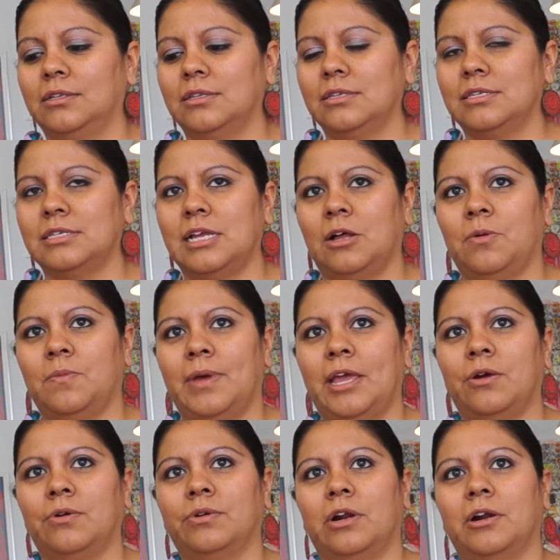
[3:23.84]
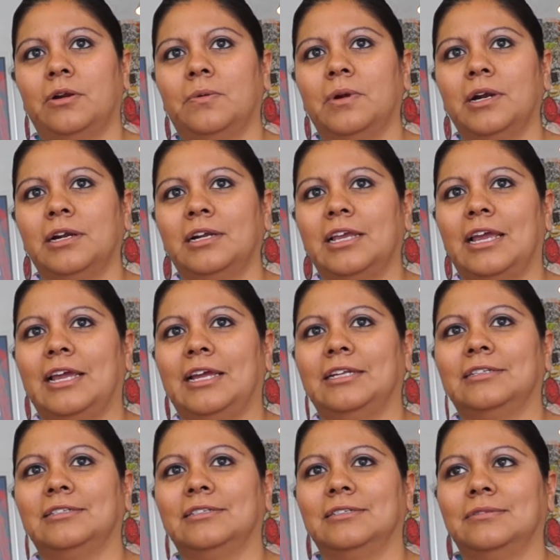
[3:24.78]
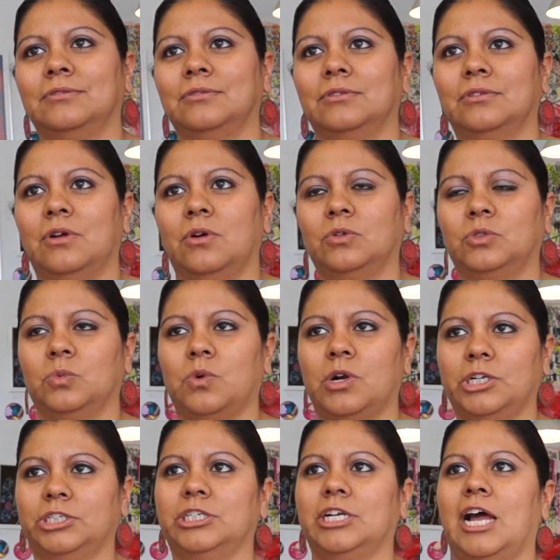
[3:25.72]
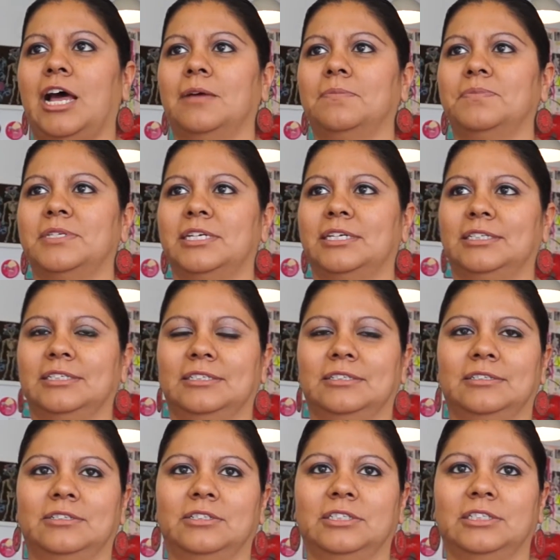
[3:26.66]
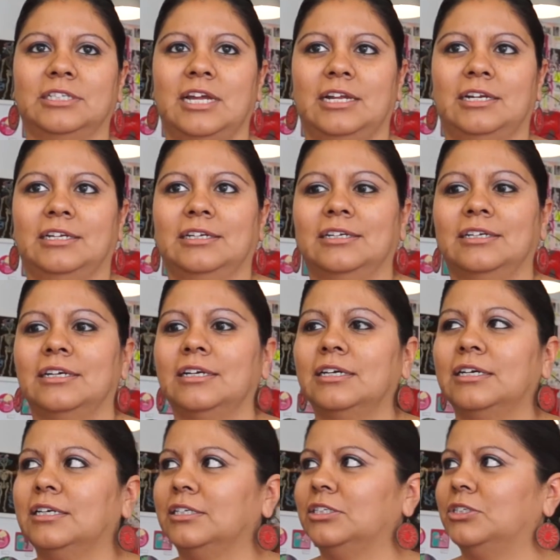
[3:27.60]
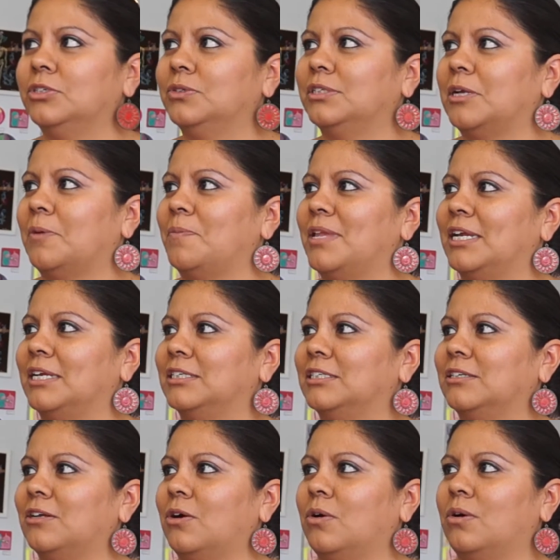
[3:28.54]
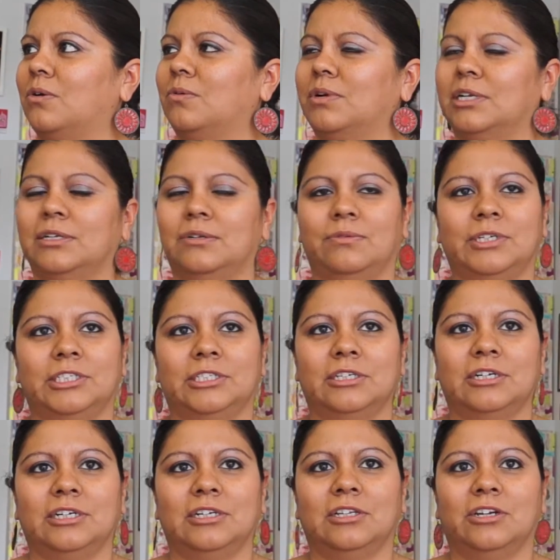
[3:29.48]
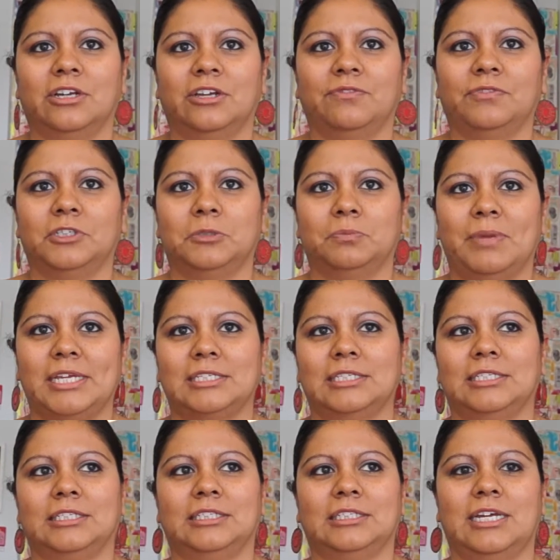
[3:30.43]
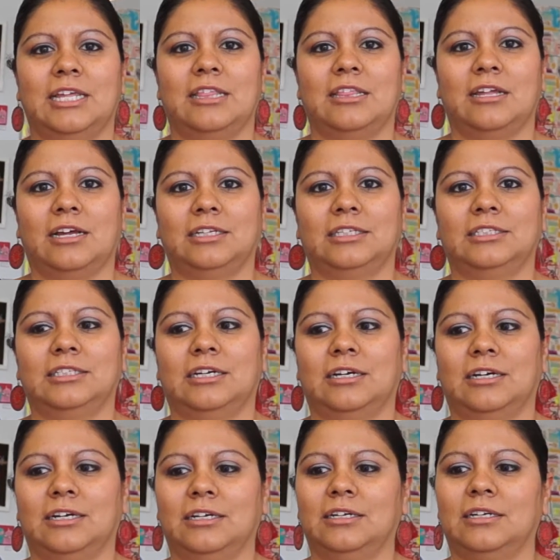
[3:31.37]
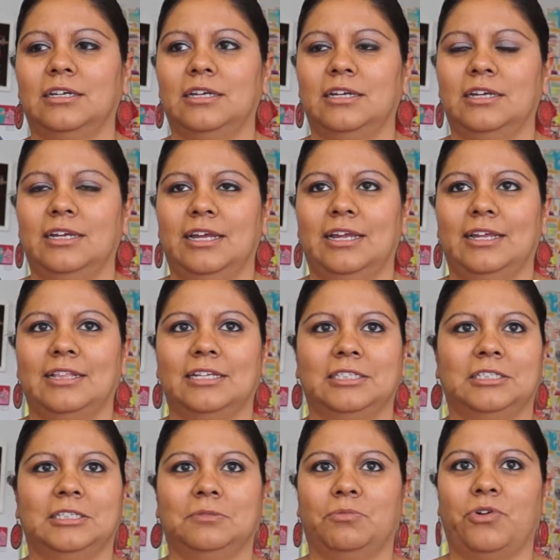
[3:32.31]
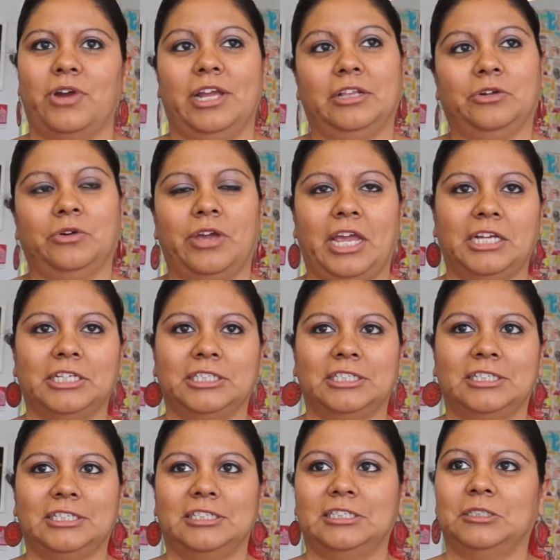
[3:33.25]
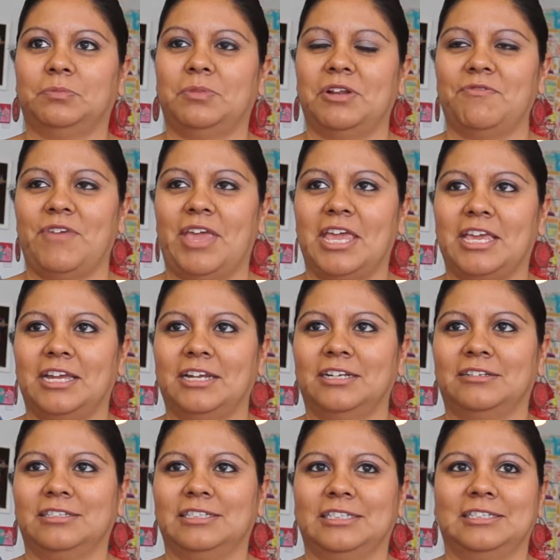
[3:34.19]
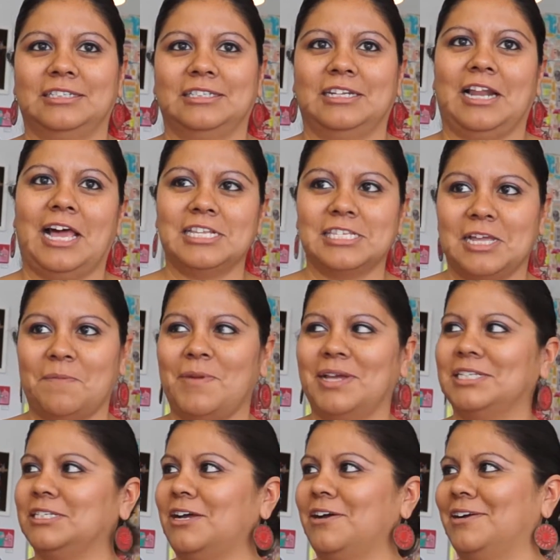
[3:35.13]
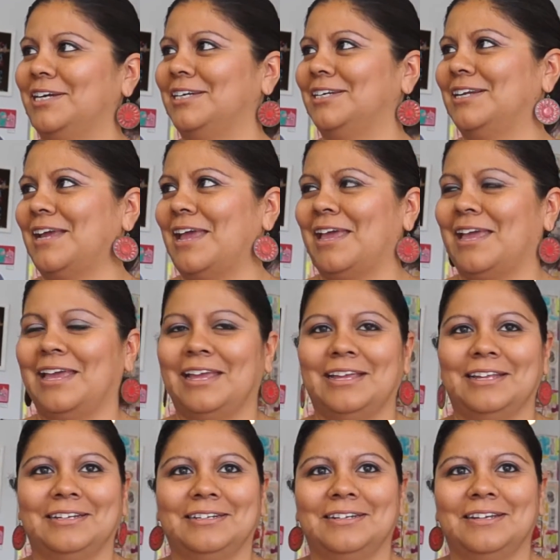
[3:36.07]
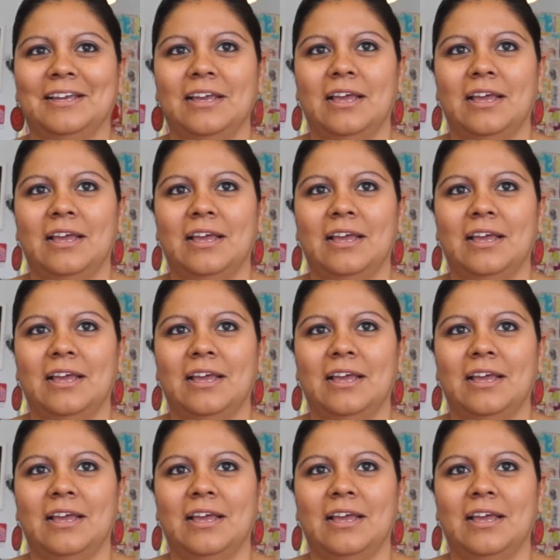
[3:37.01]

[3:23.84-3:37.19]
sell my own artwork and host workshops and just kind of do something. So when we started looking for spaces, I thought this is a great location. It's been vacant since the last time I saw it, and